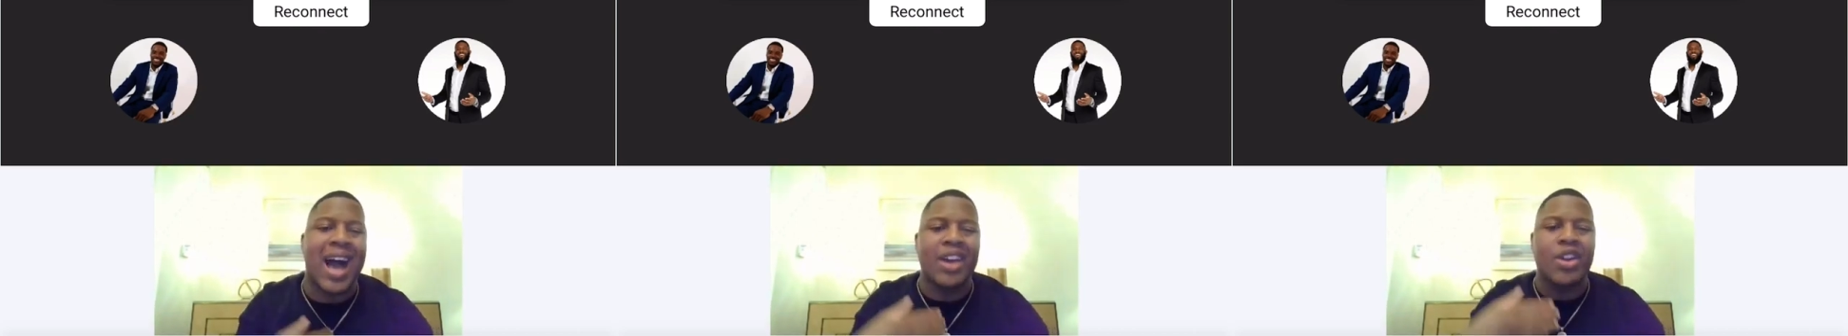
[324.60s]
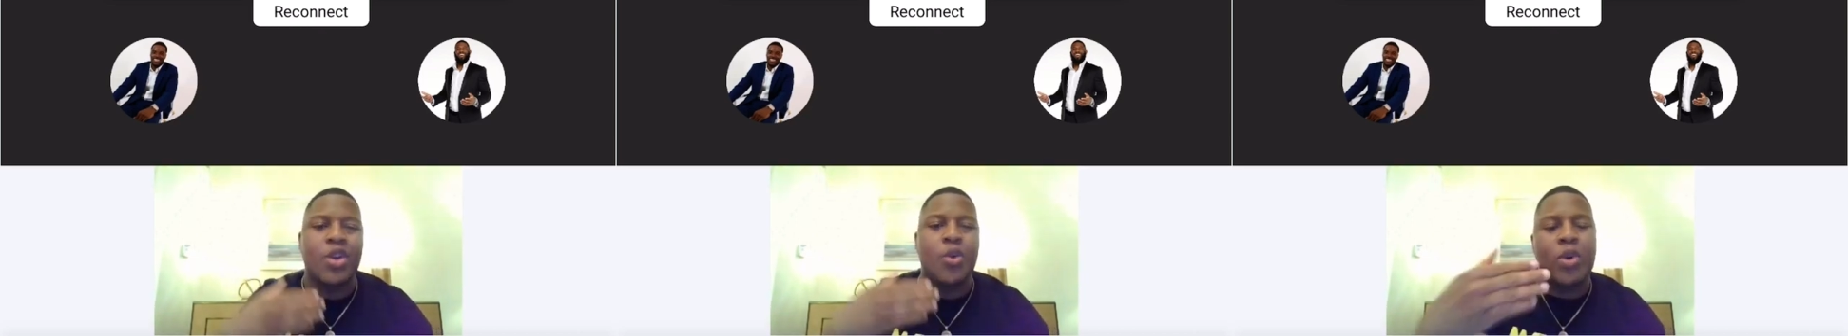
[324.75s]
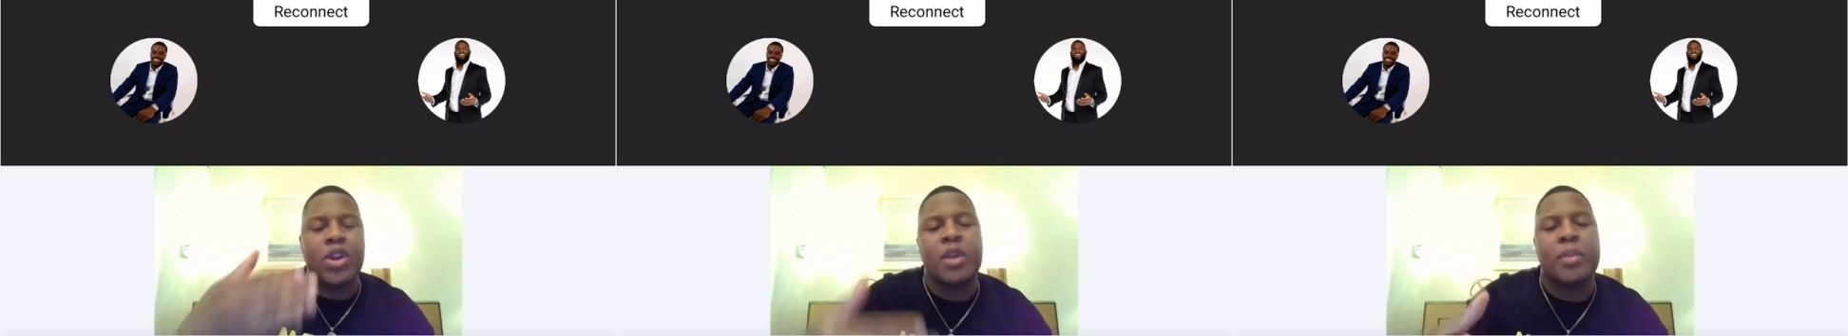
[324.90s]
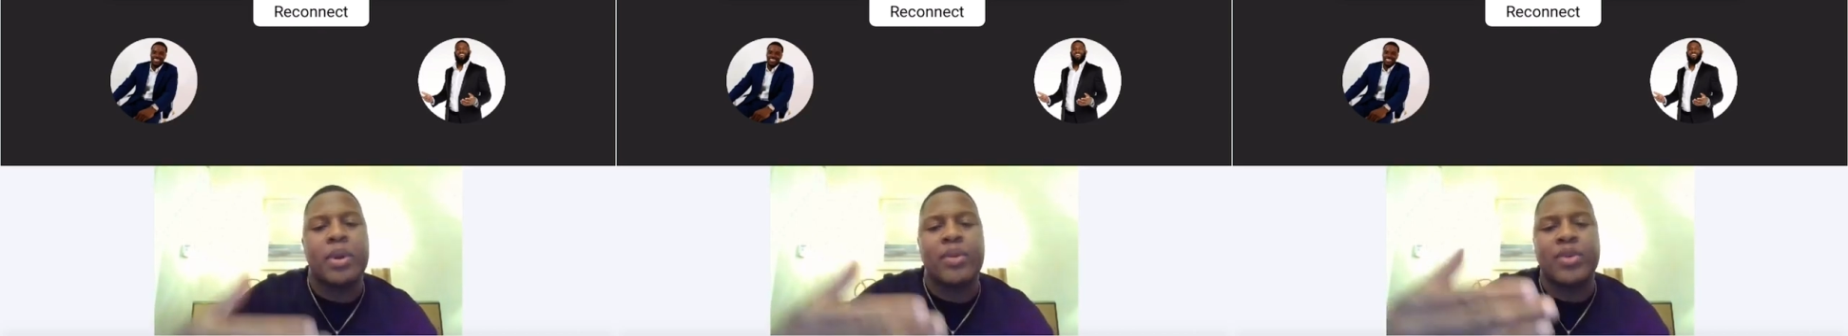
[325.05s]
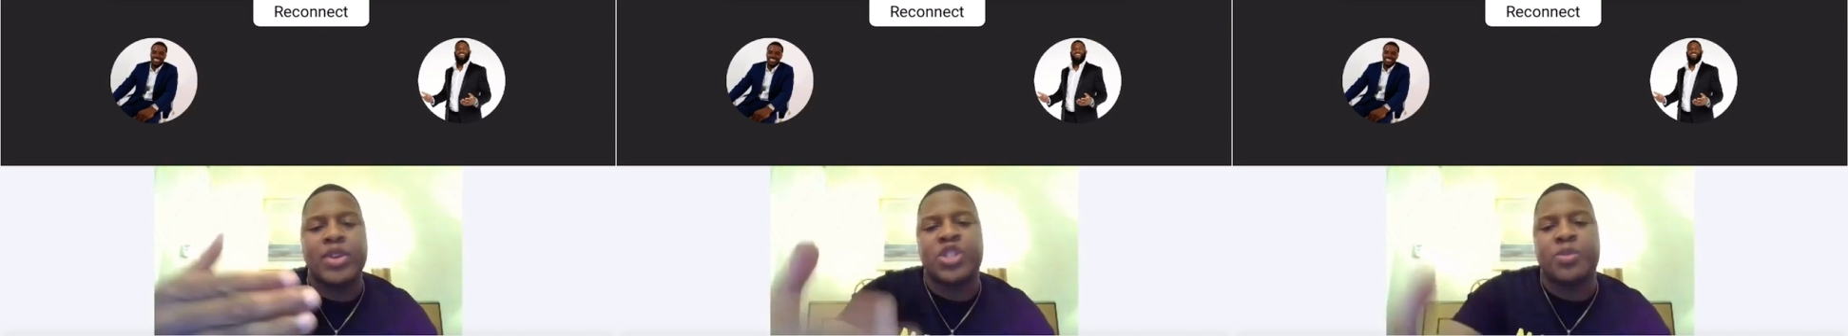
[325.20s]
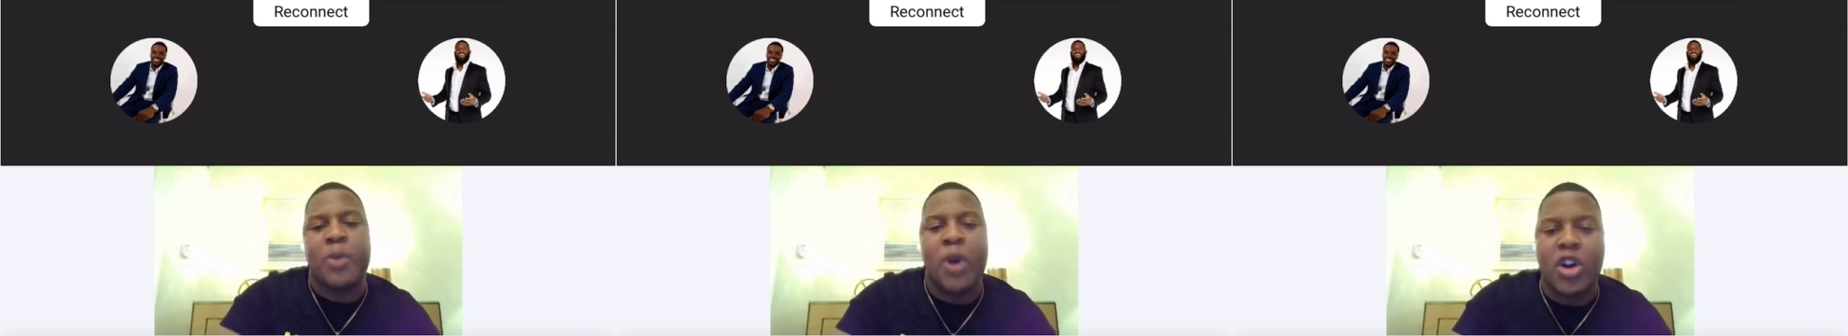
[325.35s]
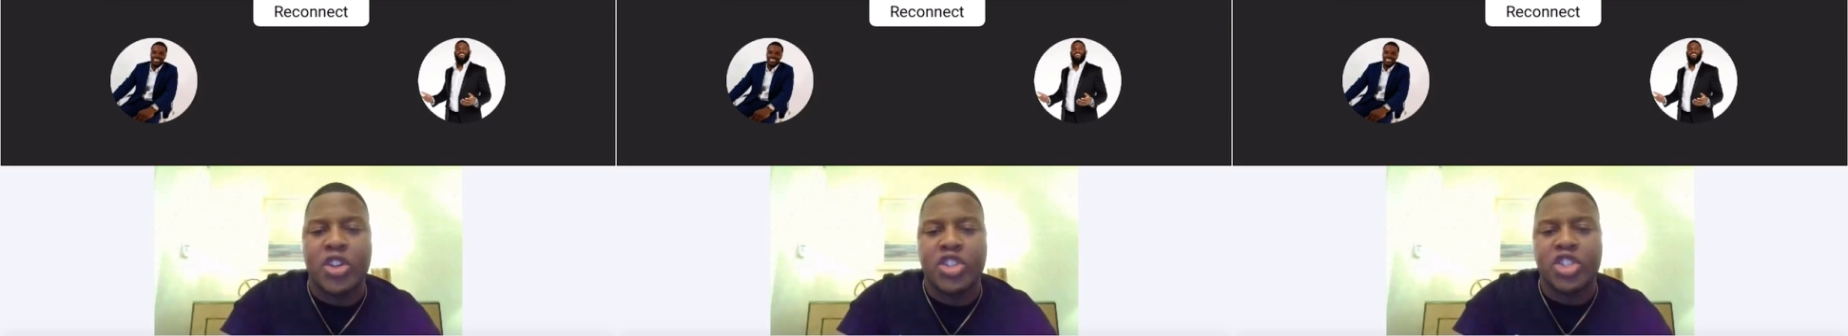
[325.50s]
I don't want to be
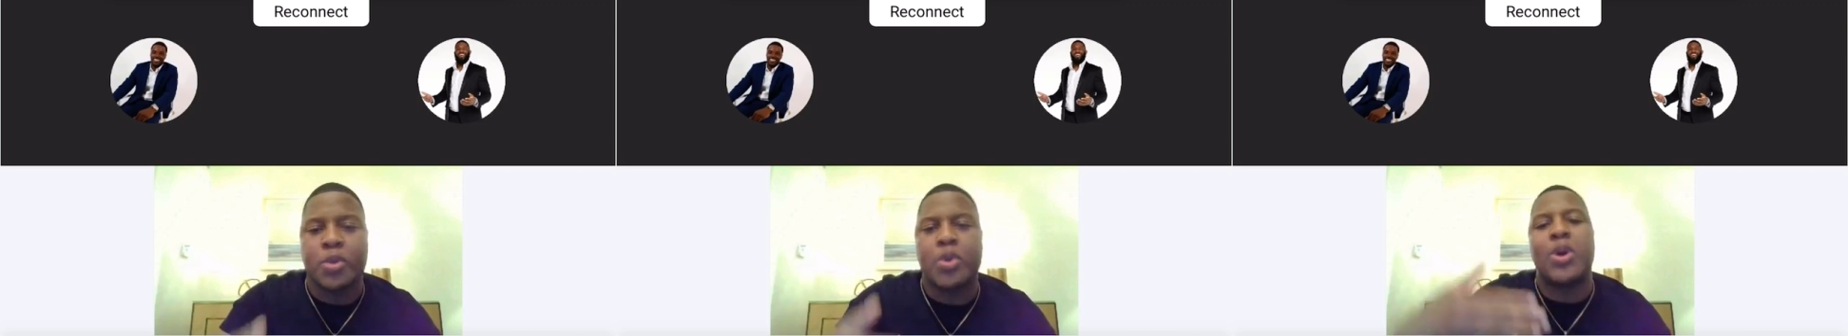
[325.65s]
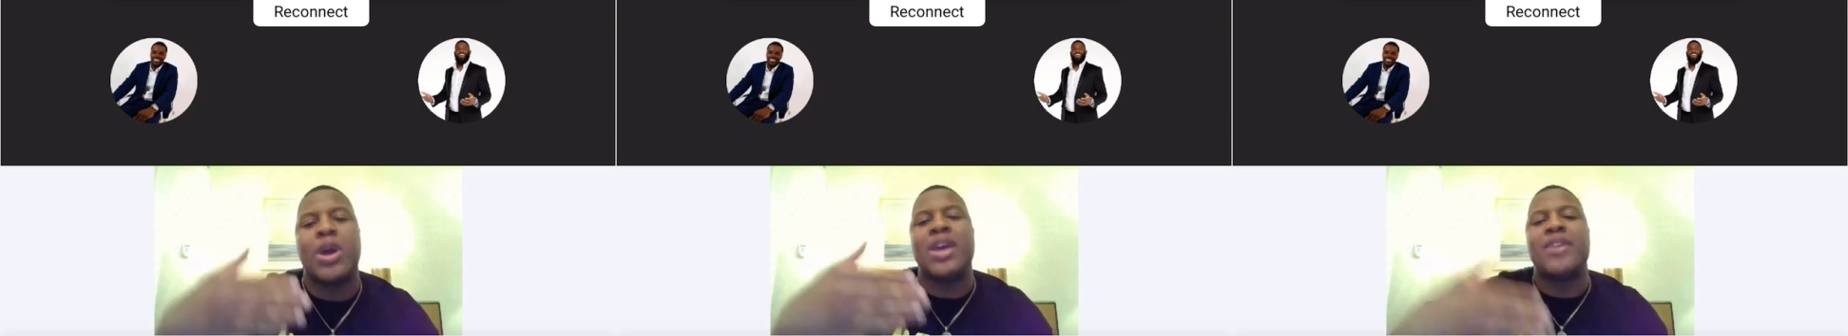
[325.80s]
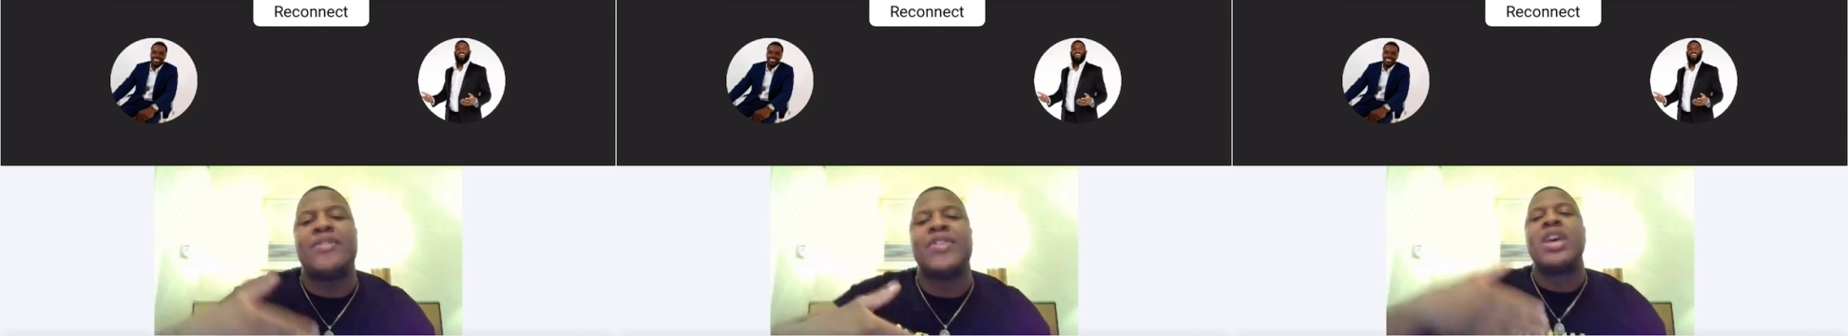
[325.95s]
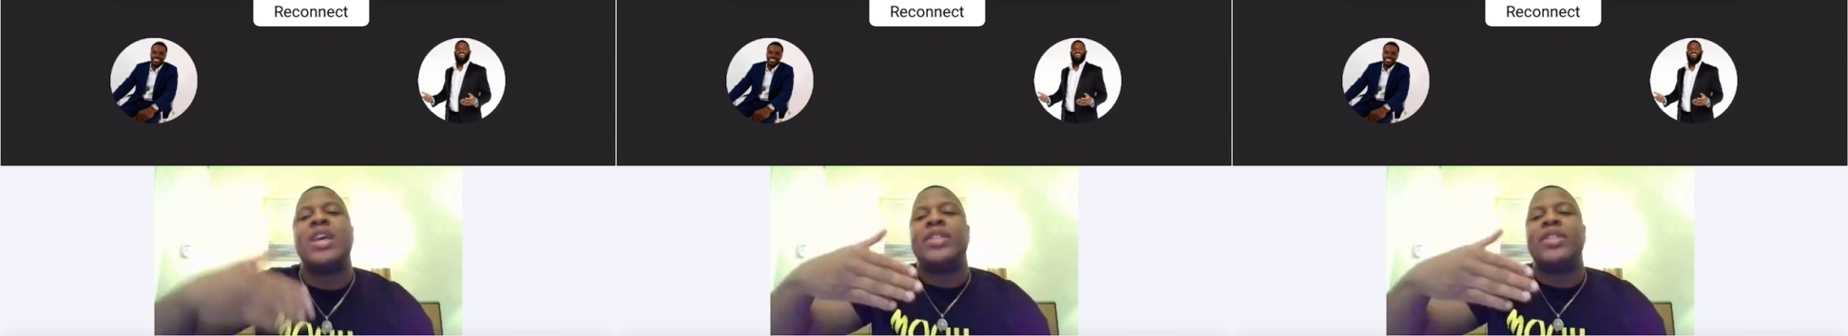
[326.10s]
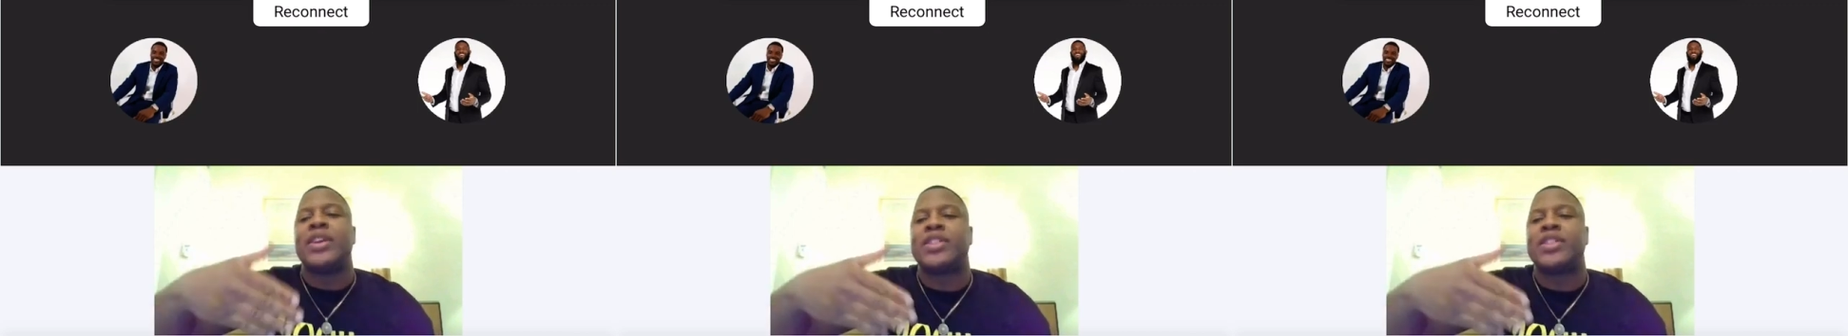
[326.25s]
responsible if